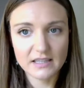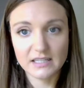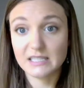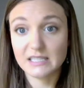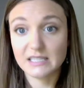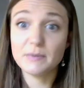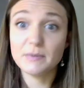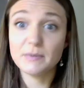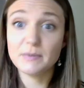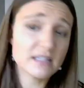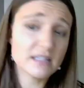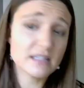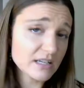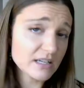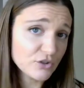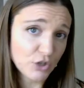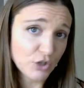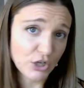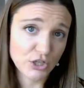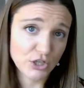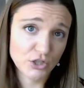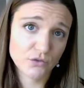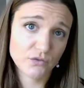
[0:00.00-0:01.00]
species can
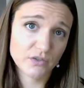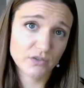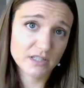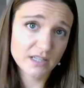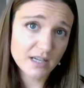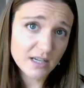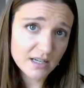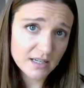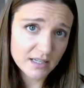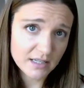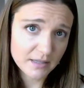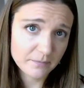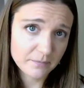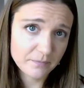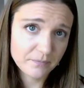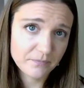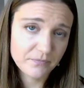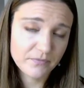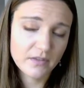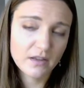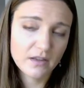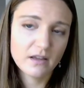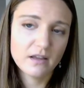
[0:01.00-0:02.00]
change over time.
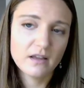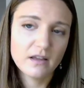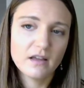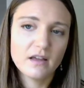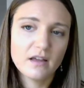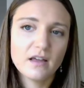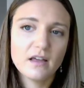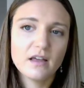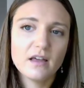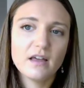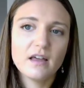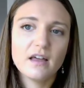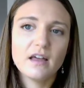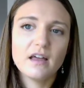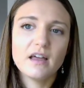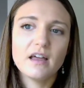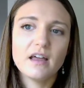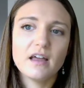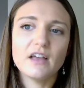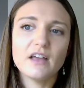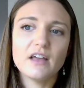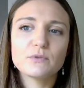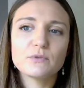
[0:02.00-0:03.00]

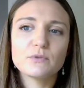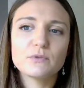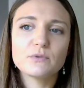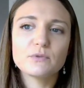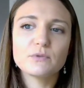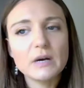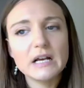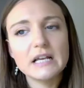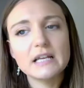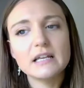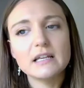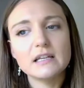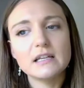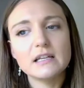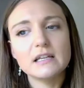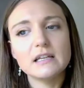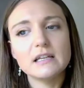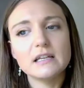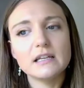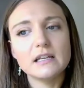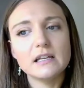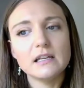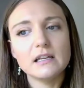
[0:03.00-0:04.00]
And the reason why
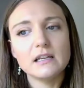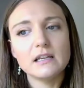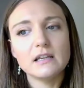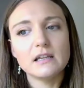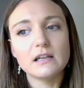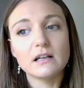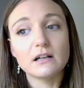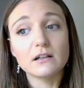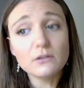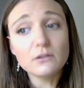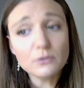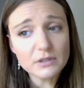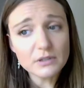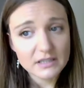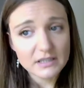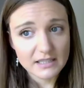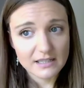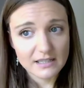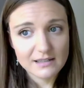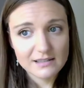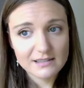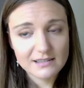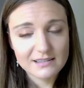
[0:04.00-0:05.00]
he included
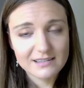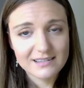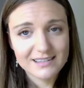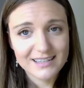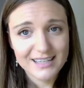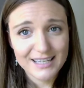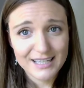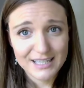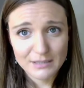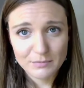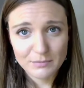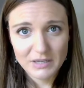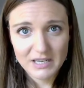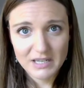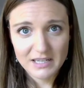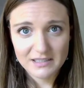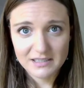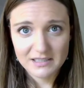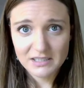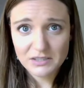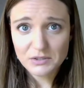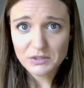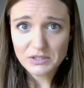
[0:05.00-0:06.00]
this is
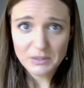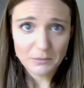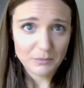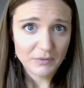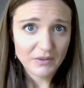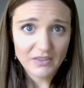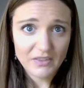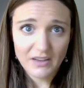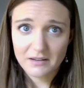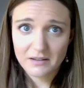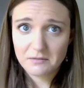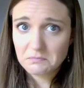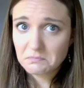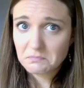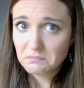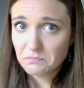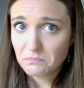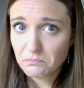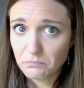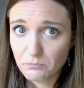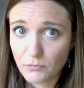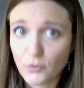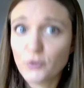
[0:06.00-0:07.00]
because this is something that
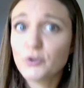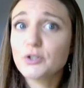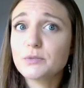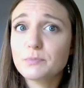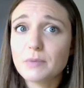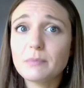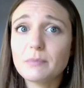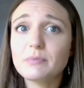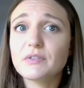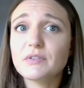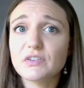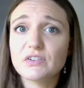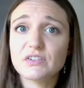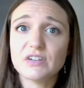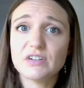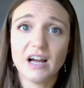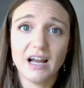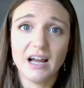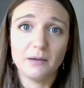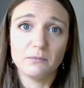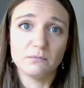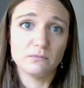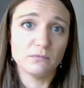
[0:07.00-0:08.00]
most people at the
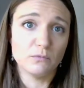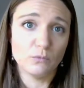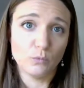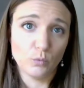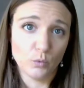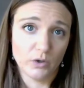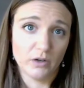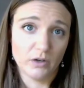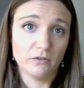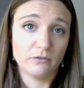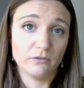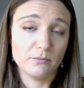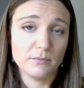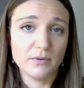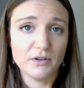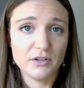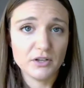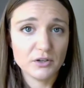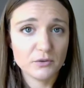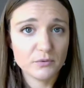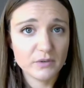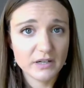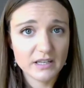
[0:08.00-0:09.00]
time were
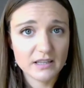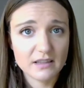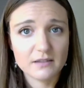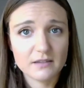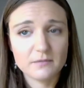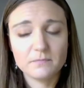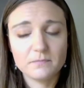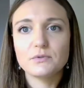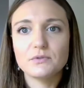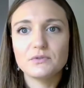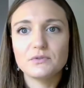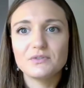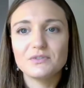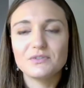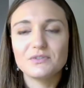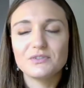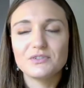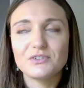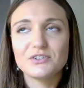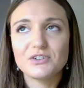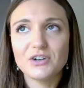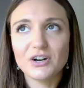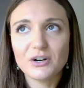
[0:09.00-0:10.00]
familiar with.
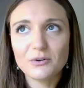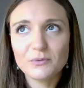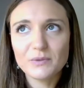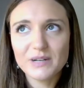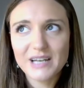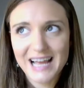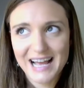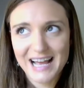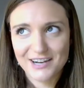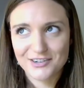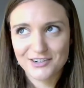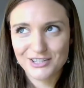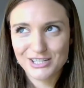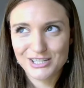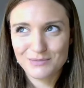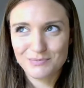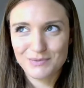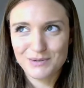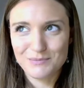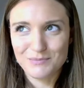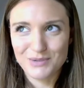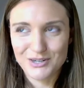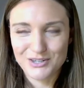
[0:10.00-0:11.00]
Darwin actually
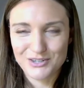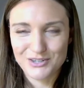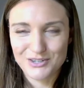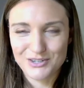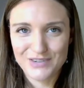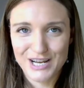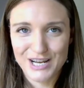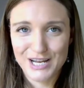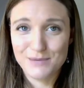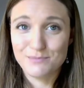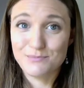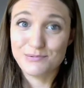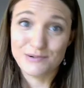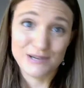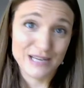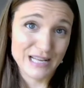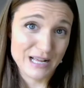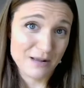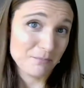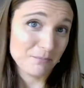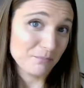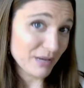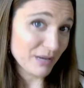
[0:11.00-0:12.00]
spent a bunch of time
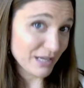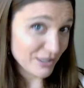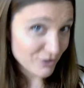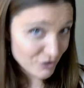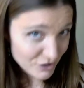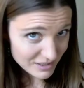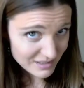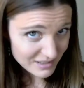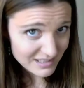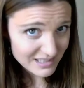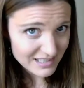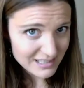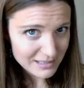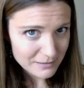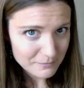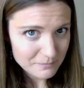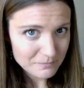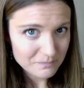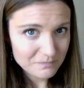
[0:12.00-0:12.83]
breeding pigeons